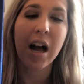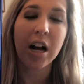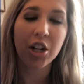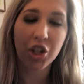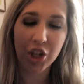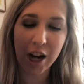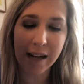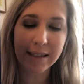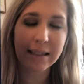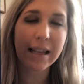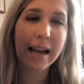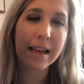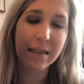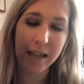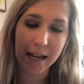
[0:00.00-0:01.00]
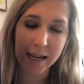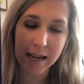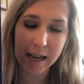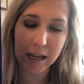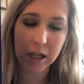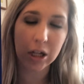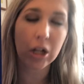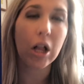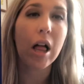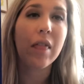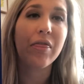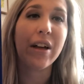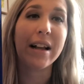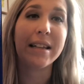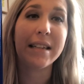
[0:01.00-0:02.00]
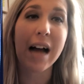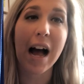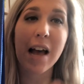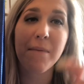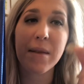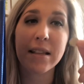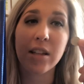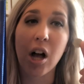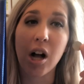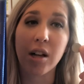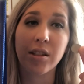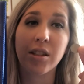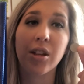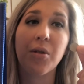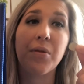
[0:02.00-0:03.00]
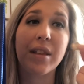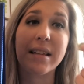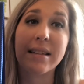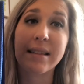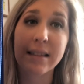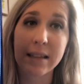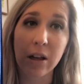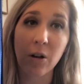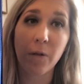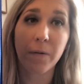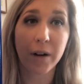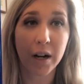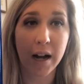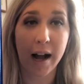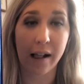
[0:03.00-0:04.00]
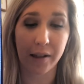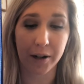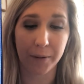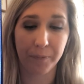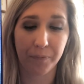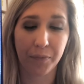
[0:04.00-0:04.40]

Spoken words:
Just like the nickel, the dime is also the silver color.